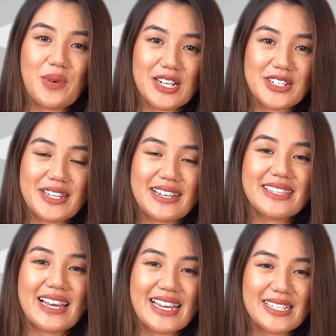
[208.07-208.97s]
watching.
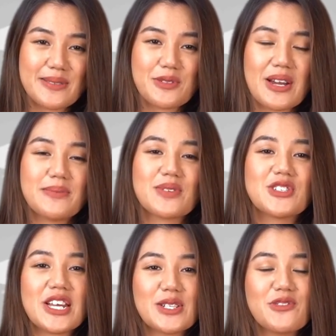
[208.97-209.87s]
Like and subscribe to our
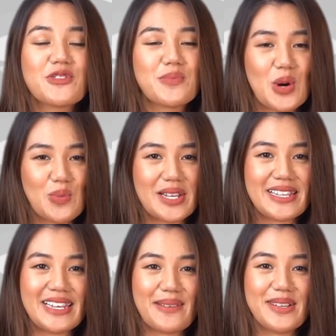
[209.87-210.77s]
channel for more
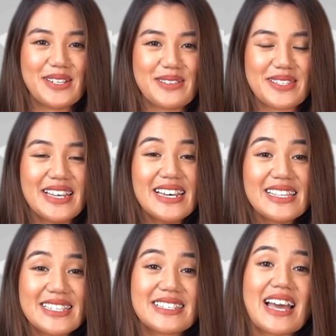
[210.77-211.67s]
weekly gaming news.
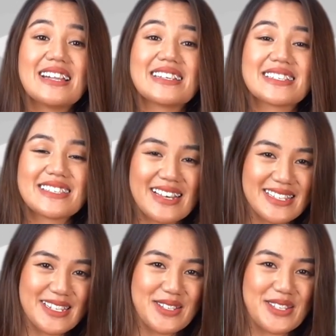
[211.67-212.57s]
This is Alex. I'll
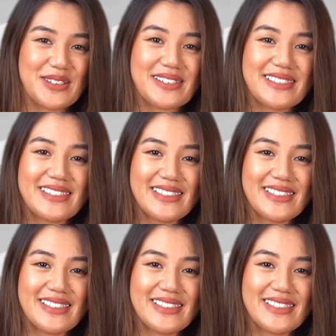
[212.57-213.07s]
see you soon.